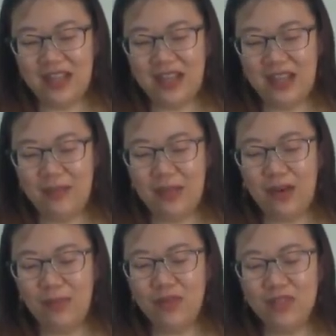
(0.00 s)

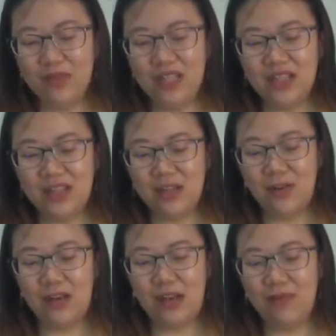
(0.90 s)
our moderator
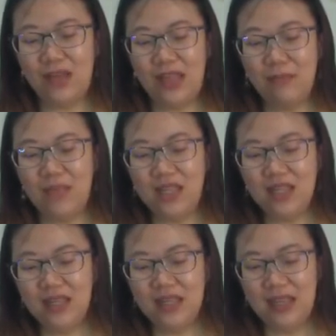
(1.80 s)
or our admin